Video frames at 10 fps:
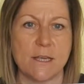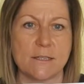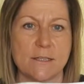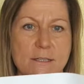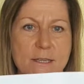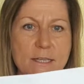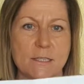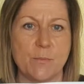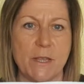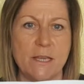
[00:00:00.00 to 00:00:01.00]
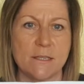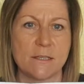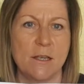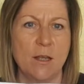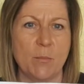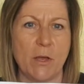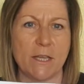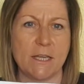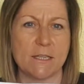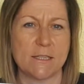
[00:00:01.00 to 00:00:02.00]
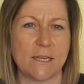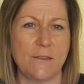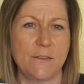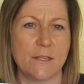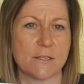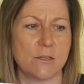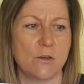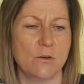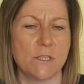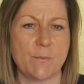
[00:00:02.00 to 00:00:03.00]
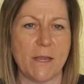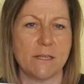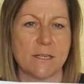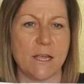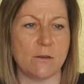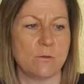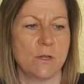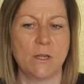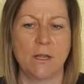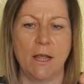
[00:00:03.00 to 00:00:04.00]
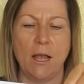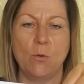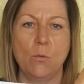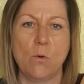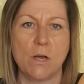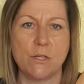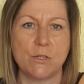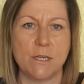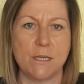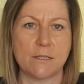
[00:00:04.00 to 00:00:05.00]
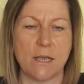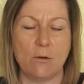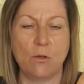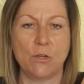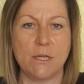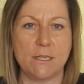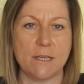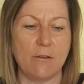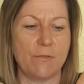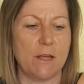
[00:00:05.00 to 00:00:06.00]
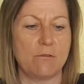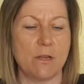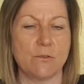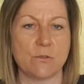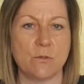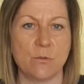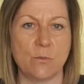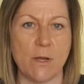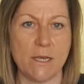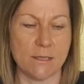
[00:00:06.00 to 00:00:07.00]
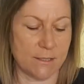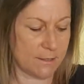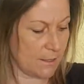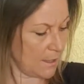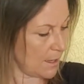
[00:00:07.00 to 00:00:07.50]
So that's the centerpiece, but I can extend this along, depends how wide you need, how long you need to have that around your waist.